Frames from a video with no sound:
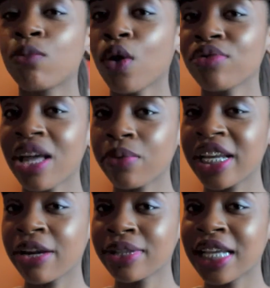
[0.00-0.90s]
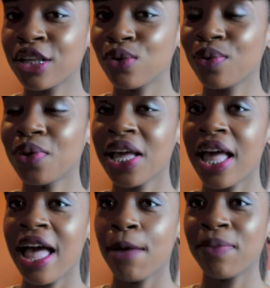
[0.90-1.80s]
won't that irritate you,
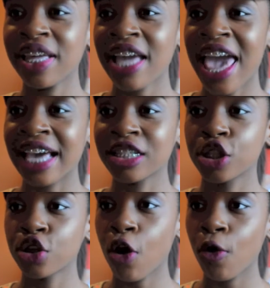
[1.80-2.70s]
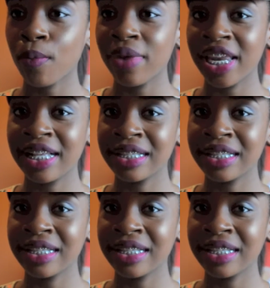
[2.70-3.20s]
being asked so many